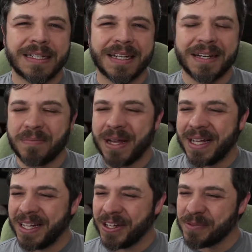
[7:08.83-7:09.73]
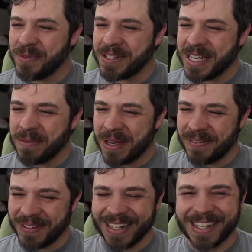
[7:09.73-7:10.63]
Pioneers Museum. I
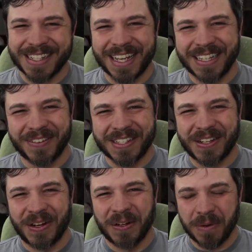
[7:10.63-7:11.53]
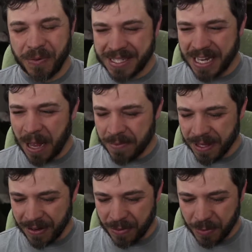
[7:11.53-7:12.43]
forget exactly what it's called, but we stopped
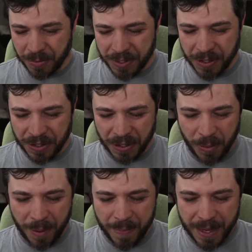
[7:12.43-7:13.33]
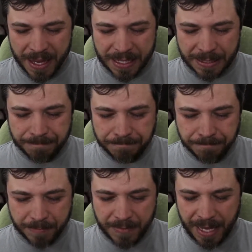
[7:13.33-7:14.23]
there in Woodward, Oklahoma,
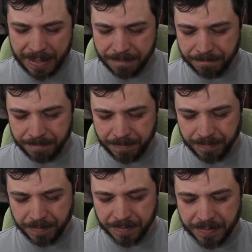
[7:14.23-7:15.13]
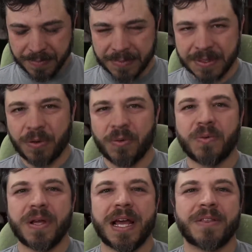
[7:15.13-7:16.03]
and
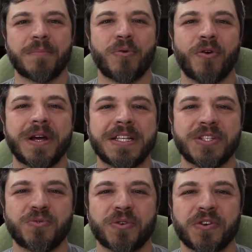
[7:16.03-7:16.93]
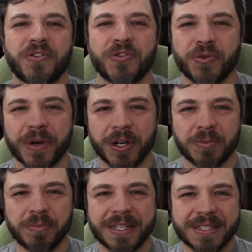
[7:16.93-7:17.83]
the boys were
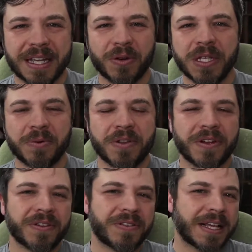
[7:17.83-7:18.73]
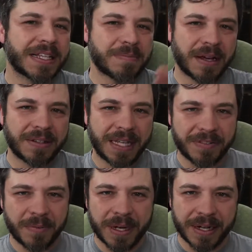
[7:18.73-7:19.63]
thrilled because not only were there things about Native
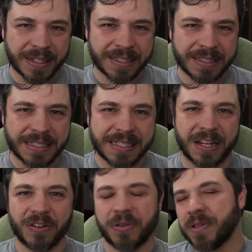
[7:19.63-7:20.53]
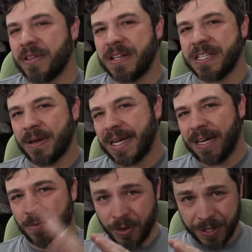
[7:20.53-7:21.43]
Americans, not only were there things about
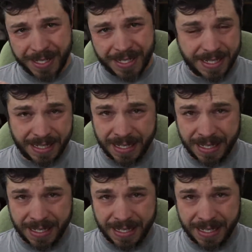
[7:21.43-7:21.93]
cowboys and